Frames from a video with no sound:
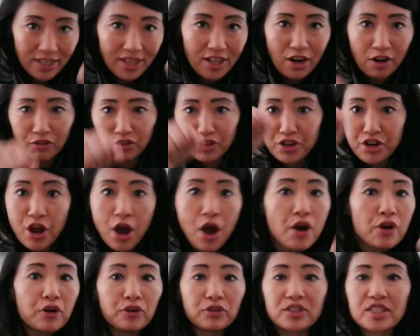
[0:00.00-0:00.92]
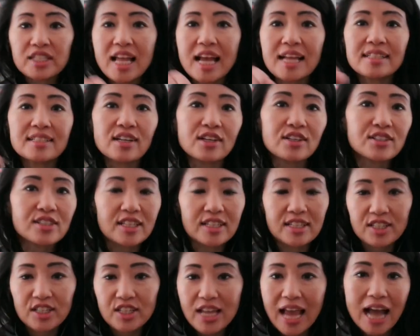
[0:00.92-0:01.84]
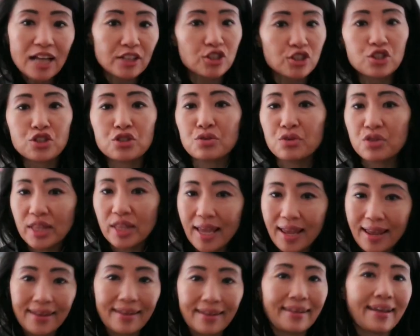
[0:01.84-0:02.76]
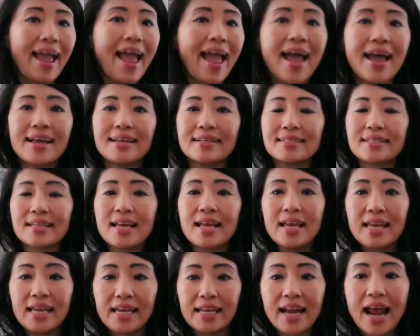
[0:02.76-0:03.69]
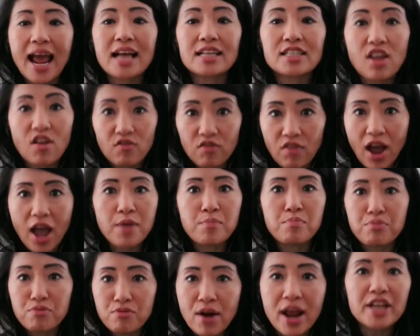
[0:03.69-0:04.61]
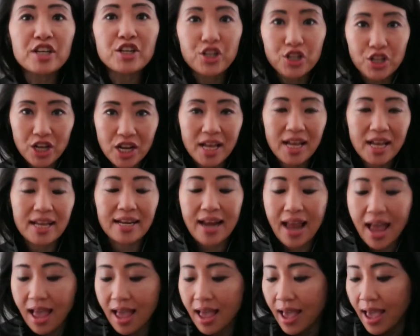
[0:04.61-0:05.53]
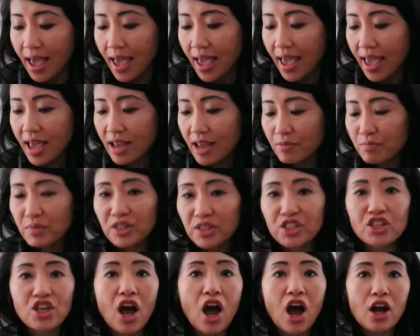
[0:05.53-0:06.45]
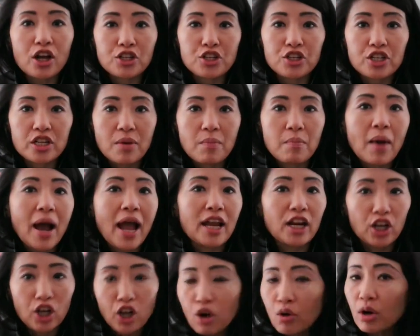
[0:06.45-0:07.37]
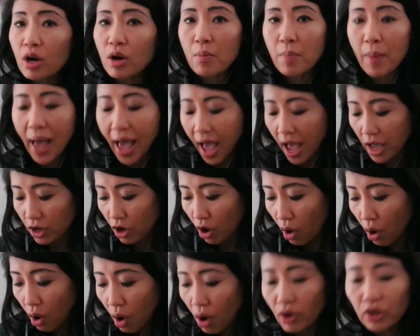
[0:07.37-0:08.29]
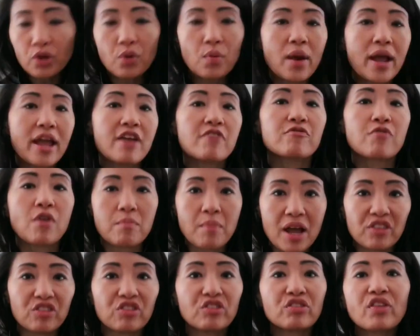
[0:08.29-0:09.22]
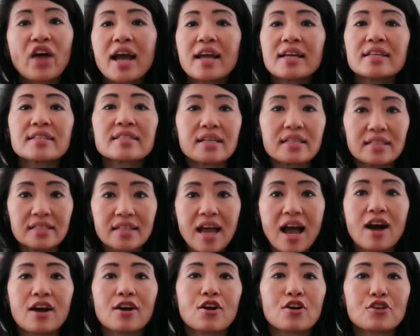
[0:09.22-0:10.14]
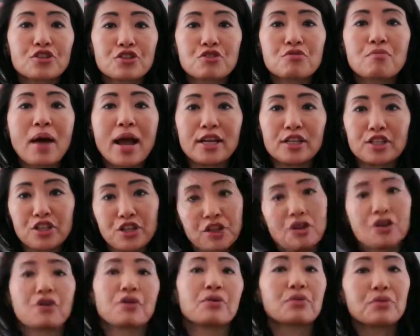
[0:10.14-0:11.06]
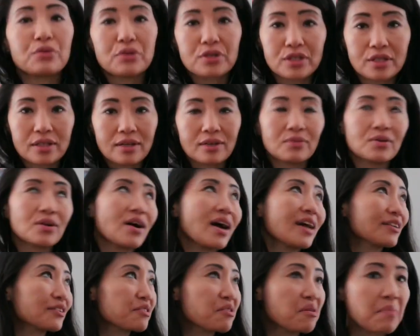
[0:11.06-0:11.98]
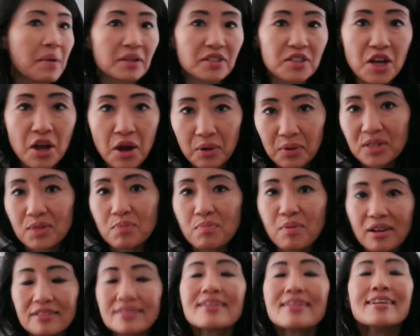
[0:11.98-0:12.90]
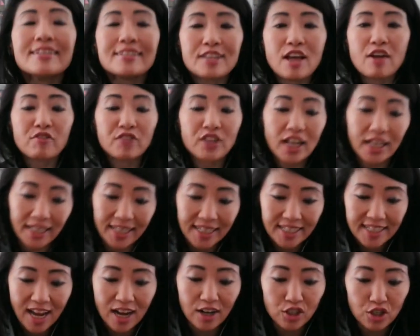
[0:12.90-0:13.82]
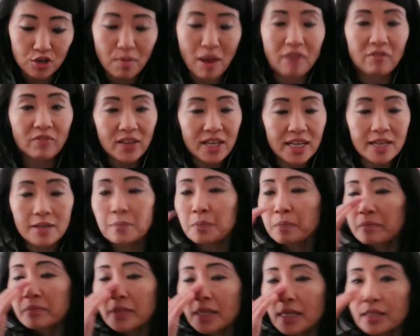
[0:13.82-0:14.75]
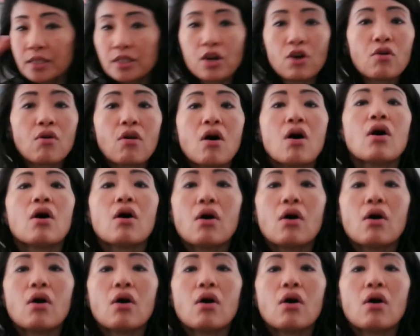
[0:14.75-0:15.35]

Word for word: nodes that does the shiatsu thing, and it has vibration. It massaged my lower back all the way from my thighs down to my toes. Well, I don't know about toes, but definitely down to my feet. So